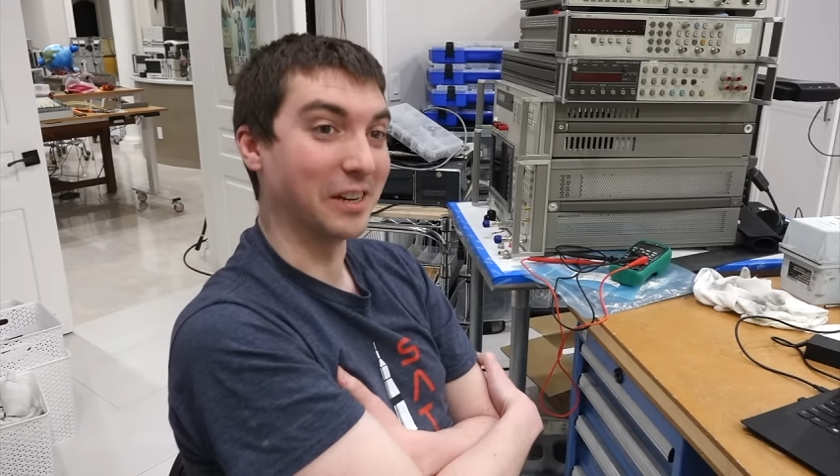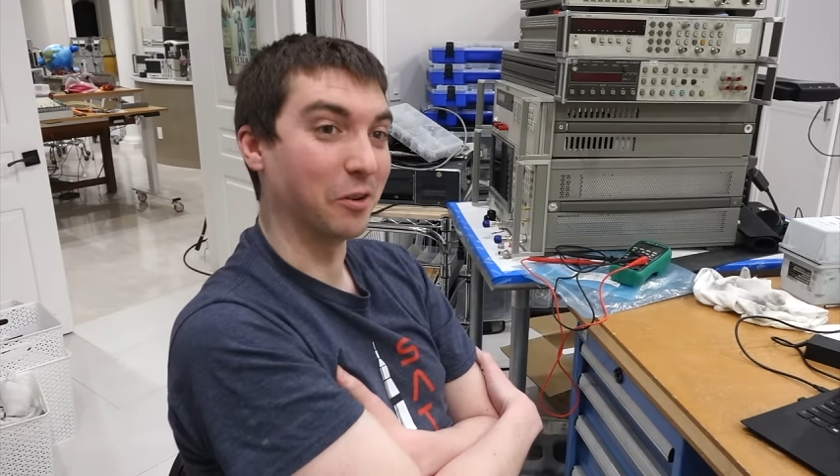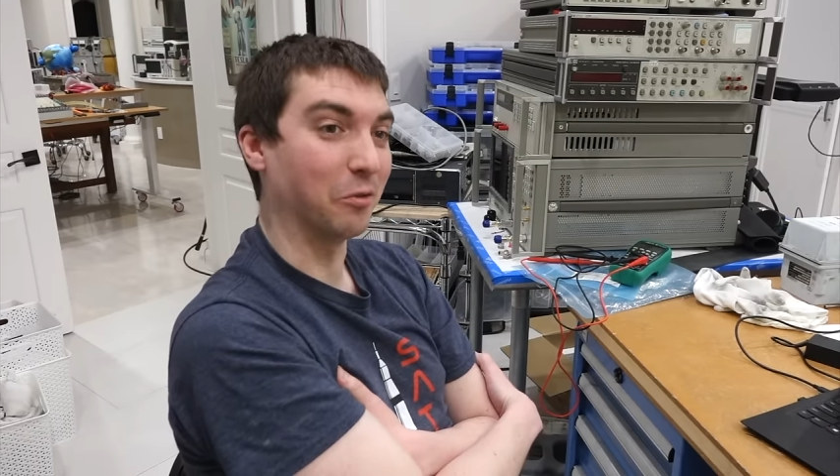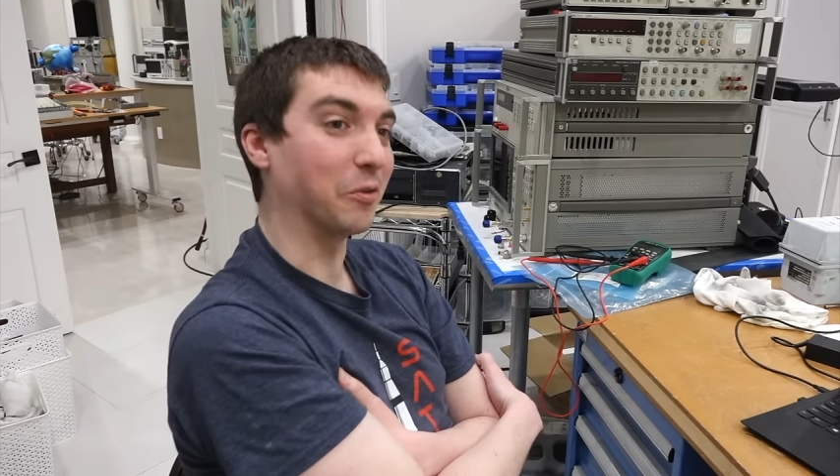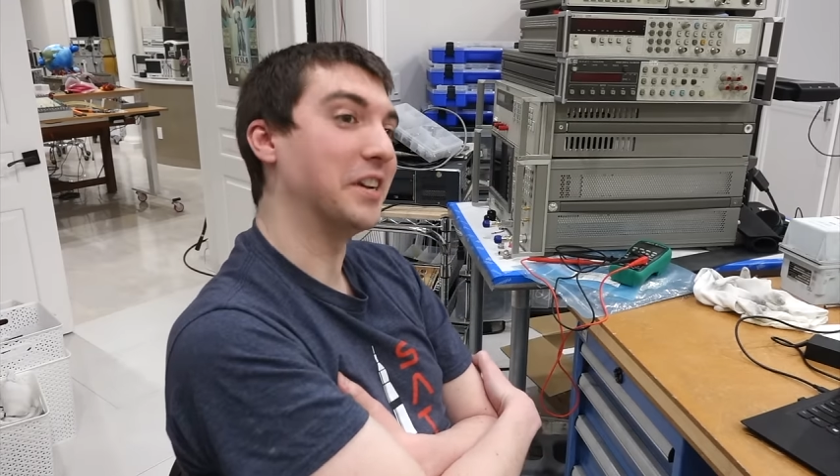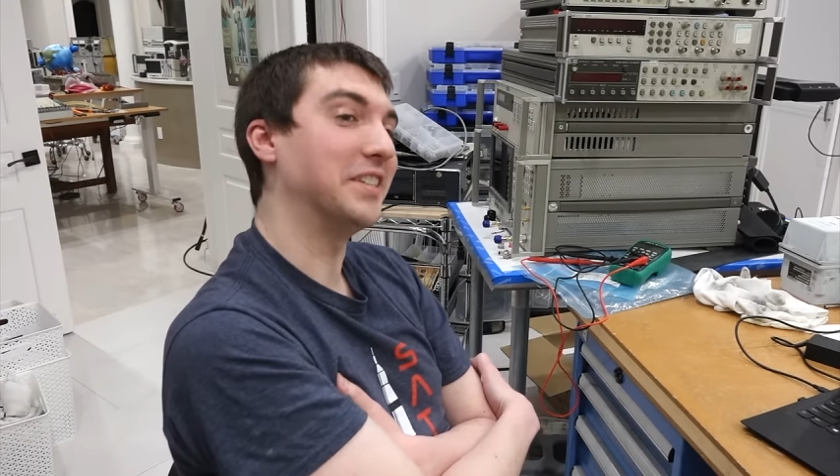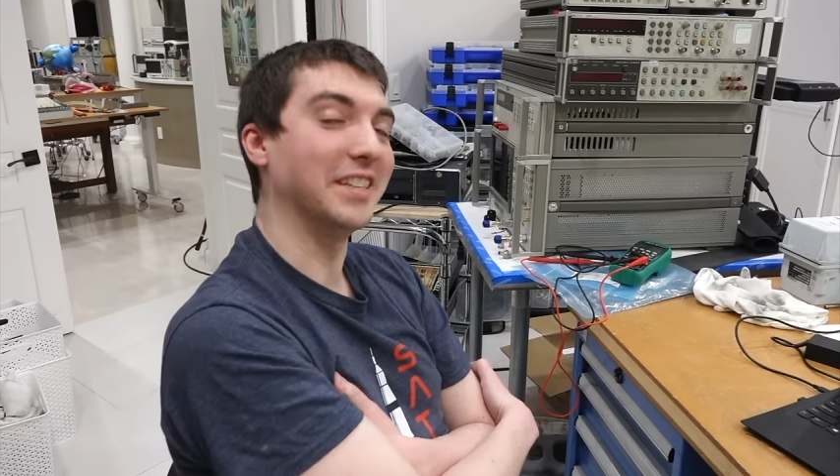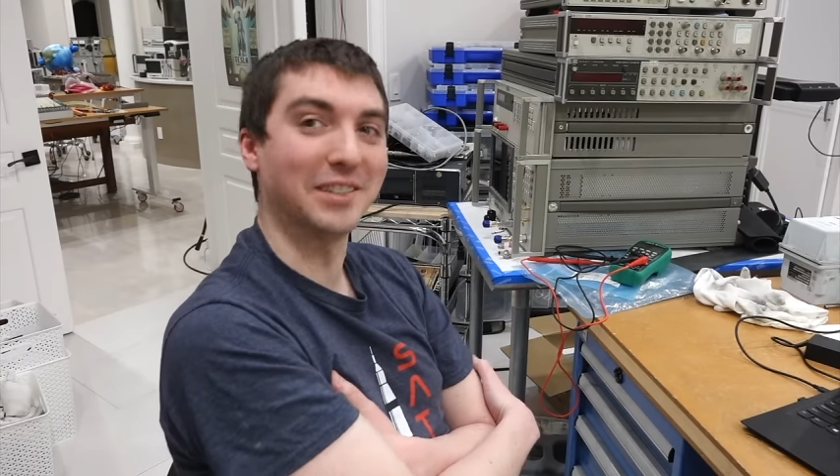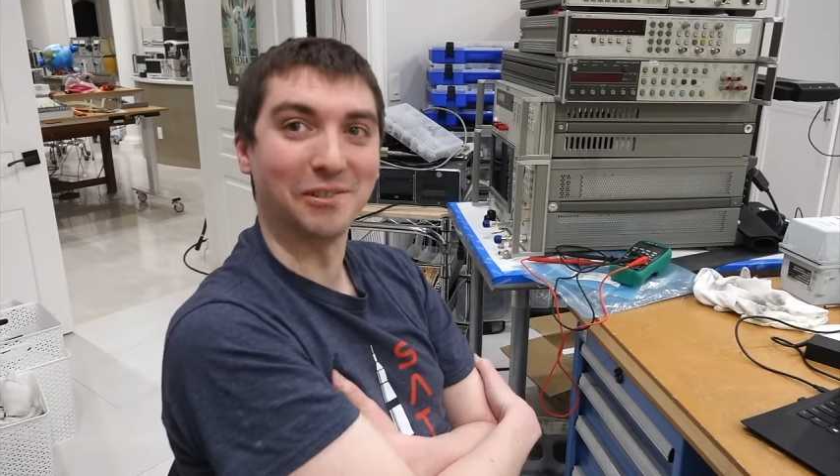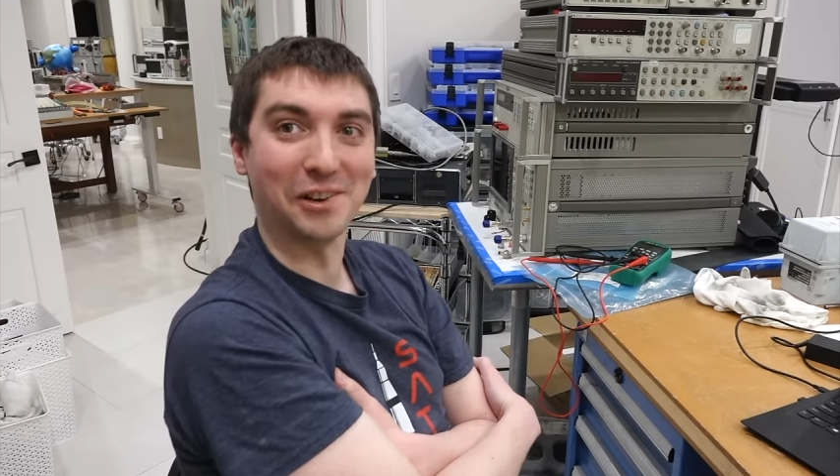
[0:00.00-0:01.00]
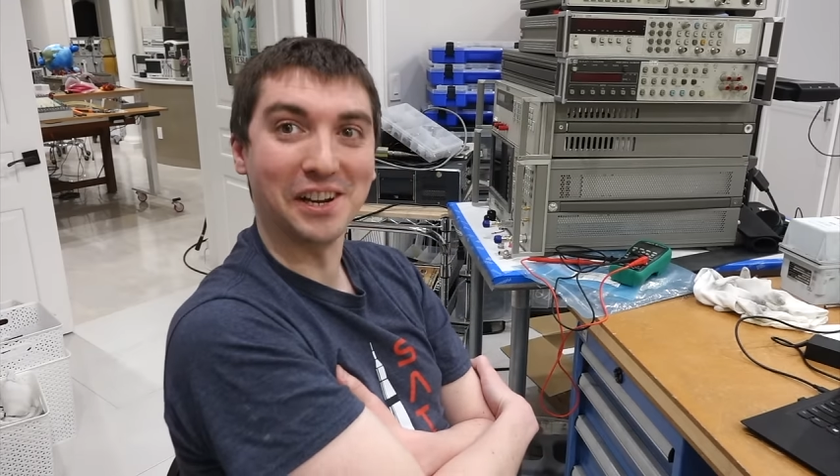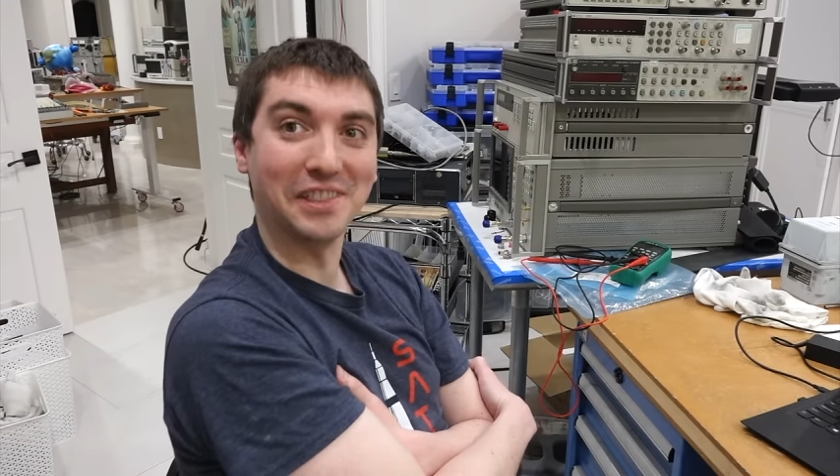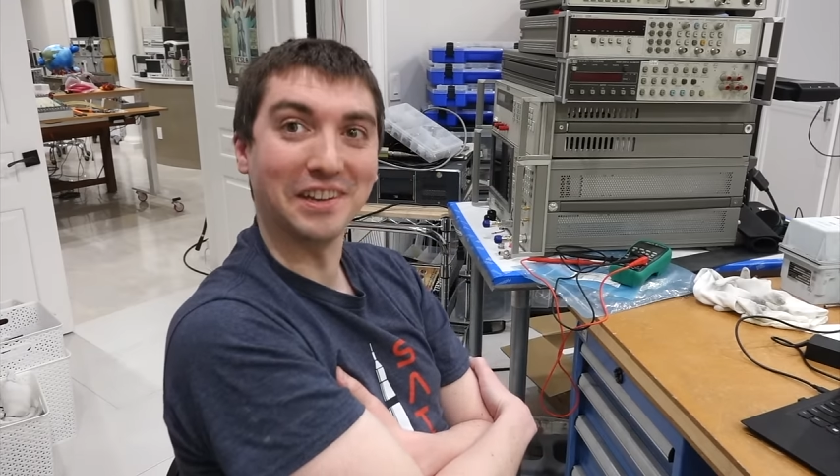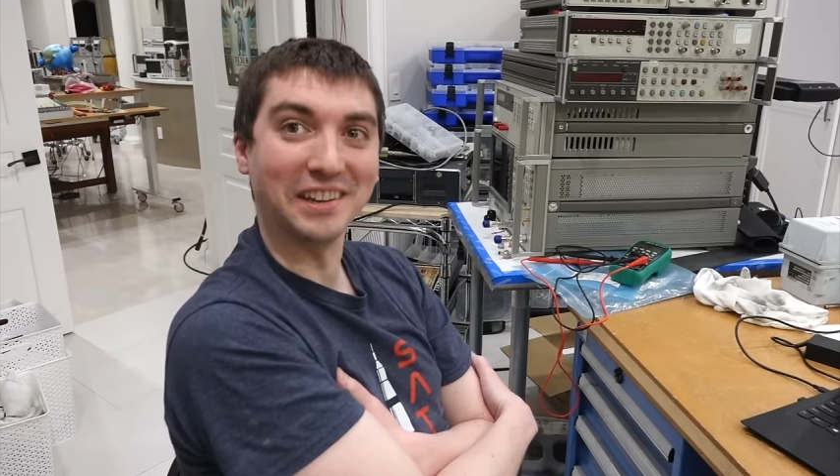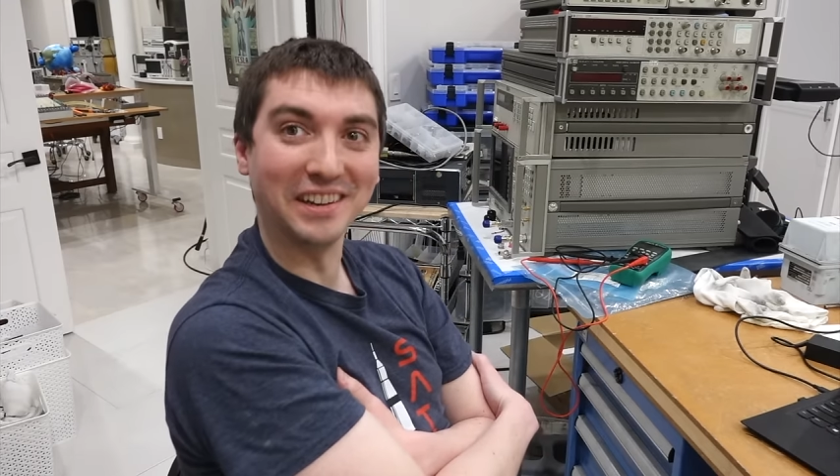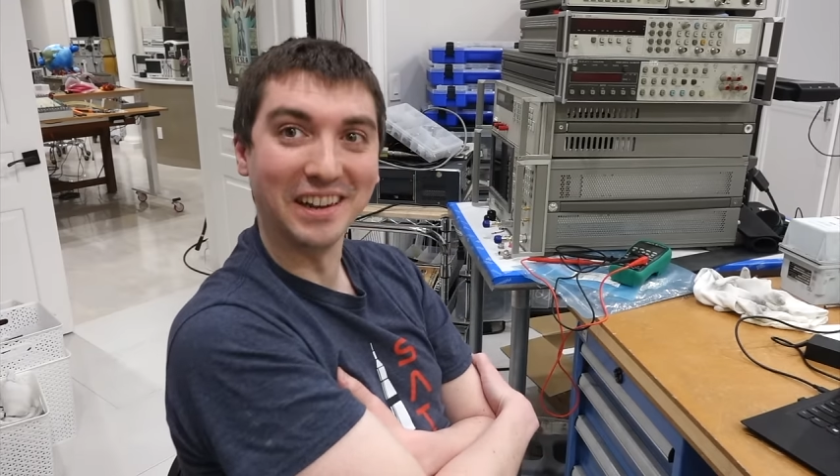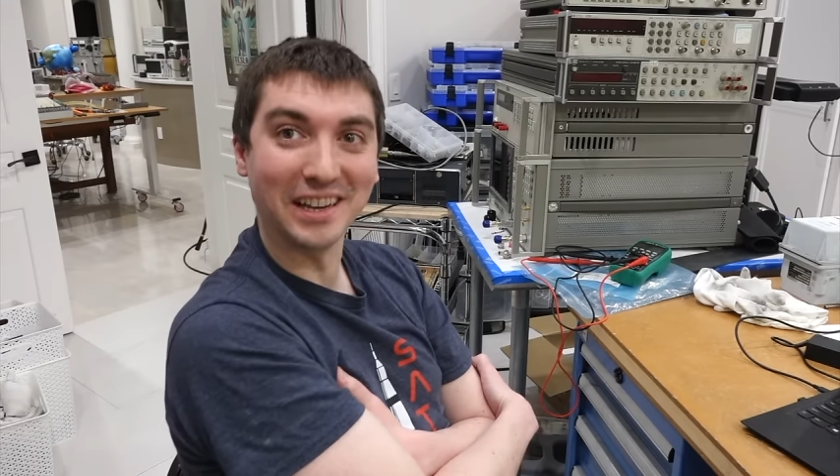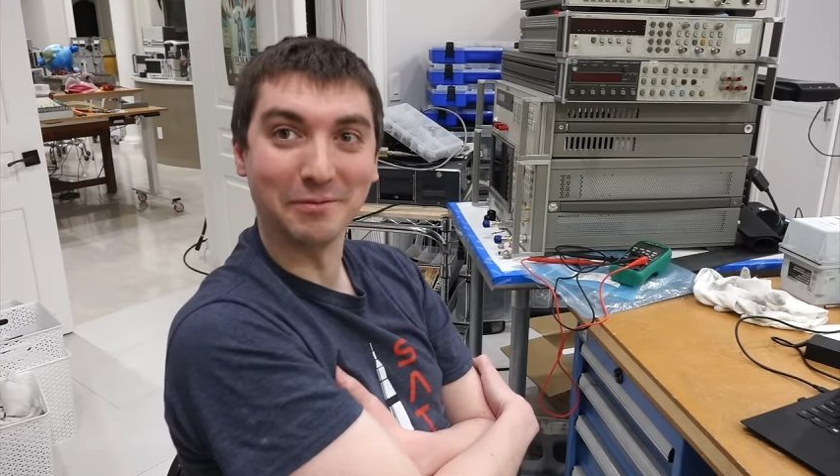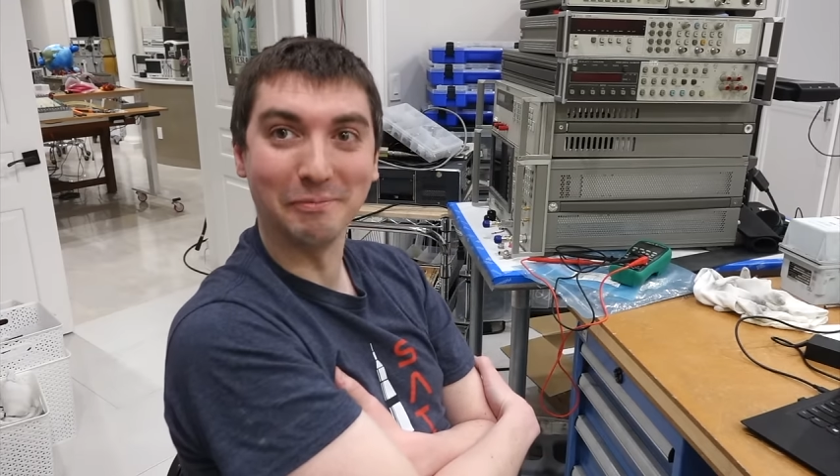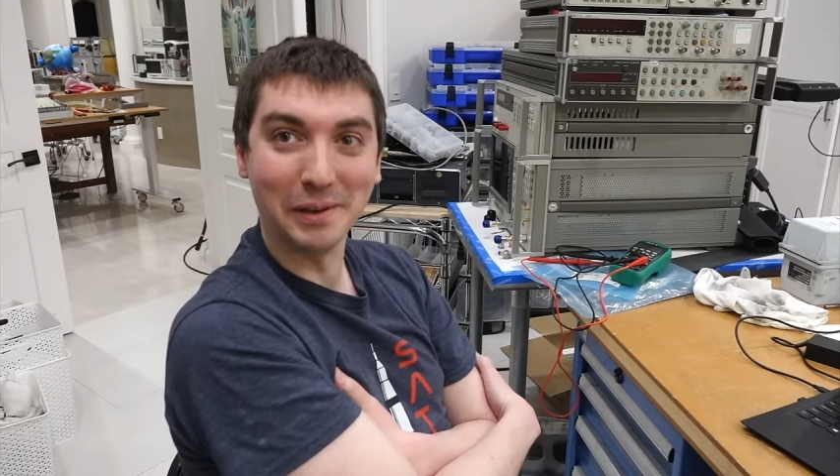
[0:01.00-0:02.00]
crazy story that
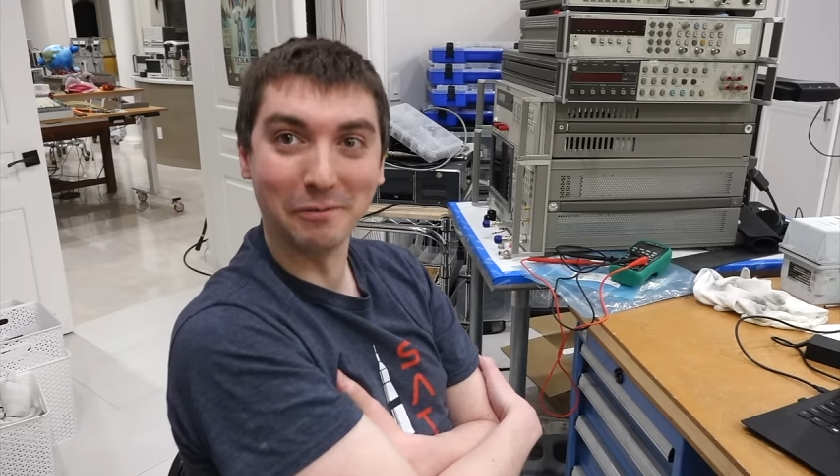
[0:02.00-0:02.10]
has been